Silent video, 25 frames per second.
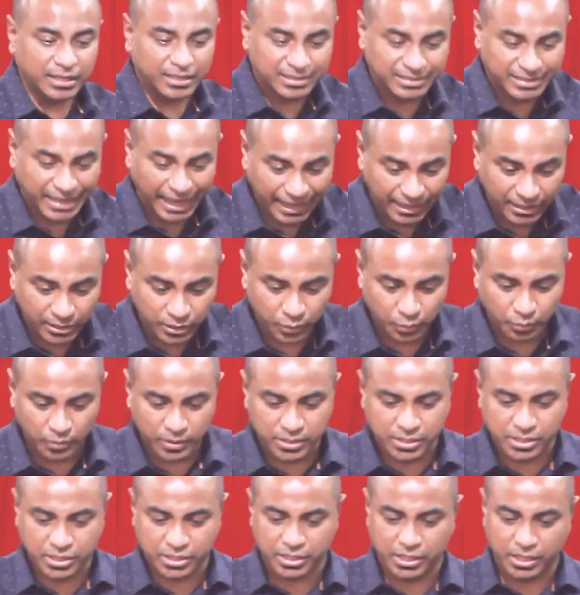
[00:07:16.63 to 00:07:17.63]
dealt
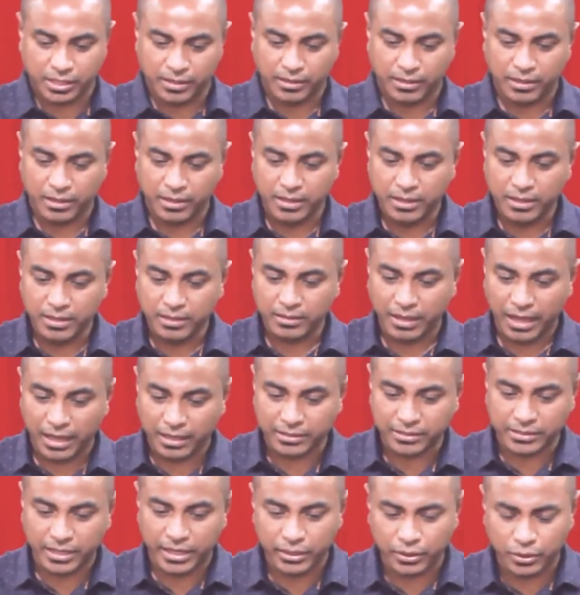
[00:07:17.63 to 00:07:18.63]
with sin. Now
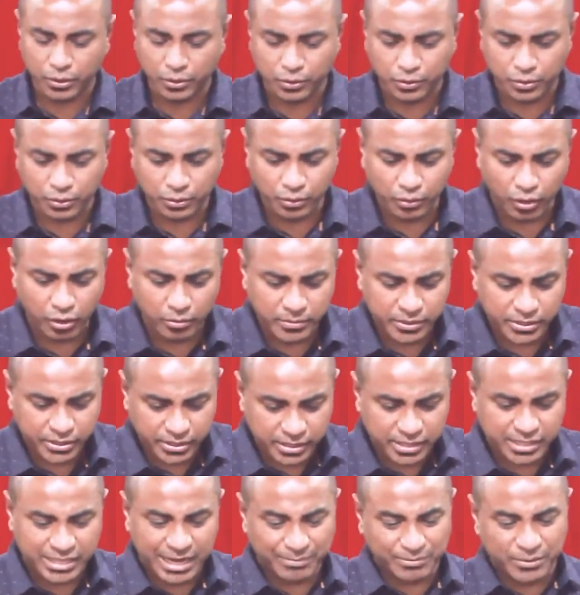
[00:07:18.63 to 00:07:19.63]
I'll take you through
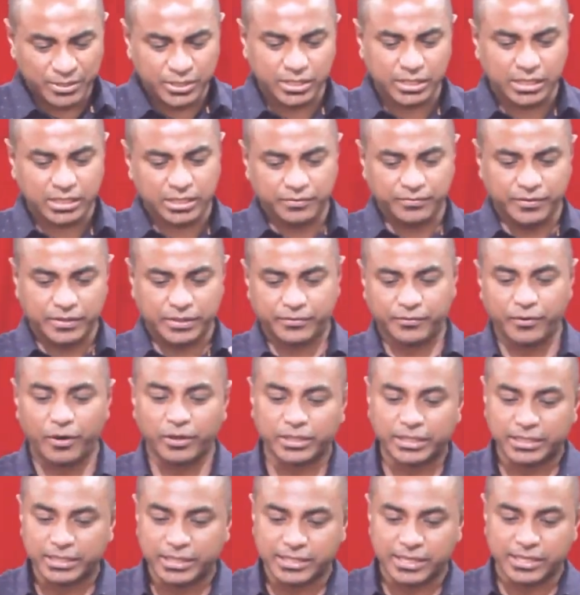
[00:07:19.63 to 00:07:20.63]
Romans chapter 6 verse
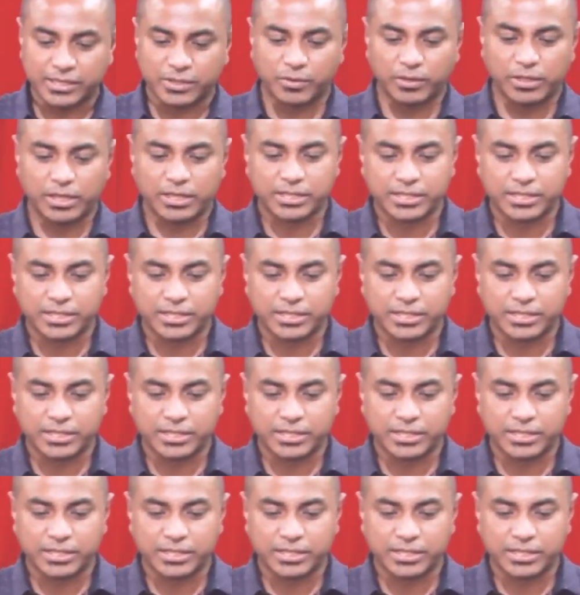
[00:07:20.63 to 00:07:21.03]
14. This is what it